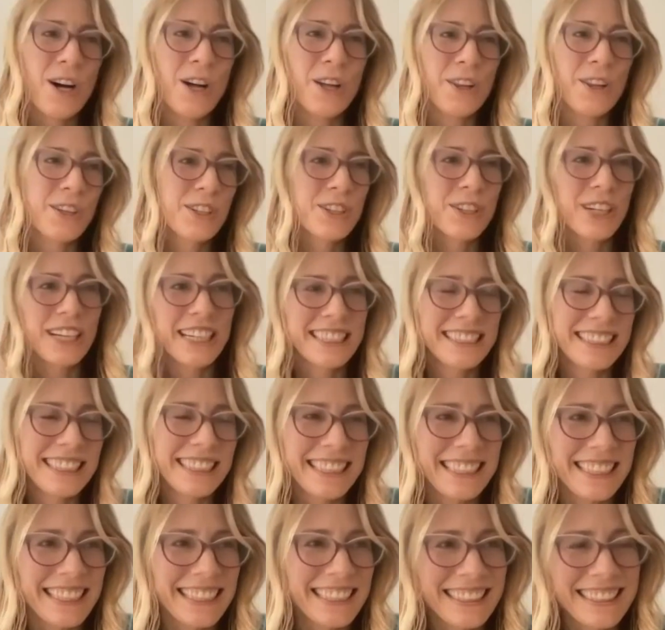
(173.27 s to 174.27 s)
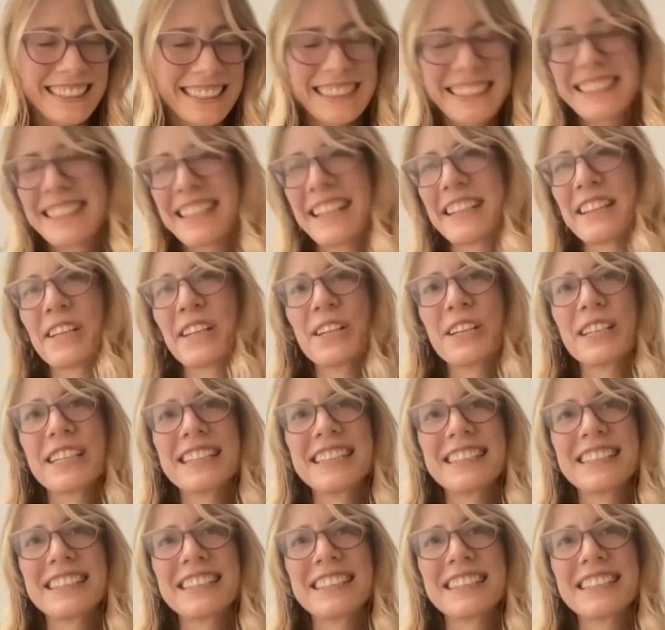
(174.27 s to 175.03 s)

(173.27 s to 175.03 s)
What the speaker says: all the craziness that there